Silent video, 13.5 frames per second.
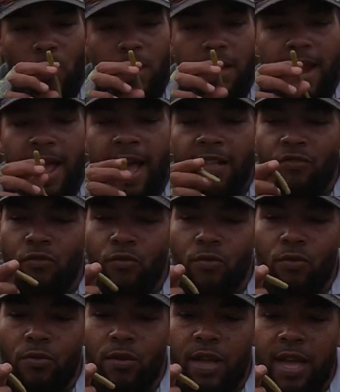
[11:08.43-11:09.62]

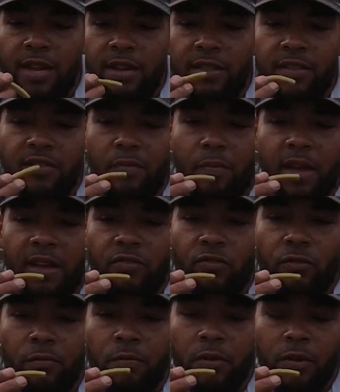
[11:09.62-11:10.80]
natural end of the spectrum.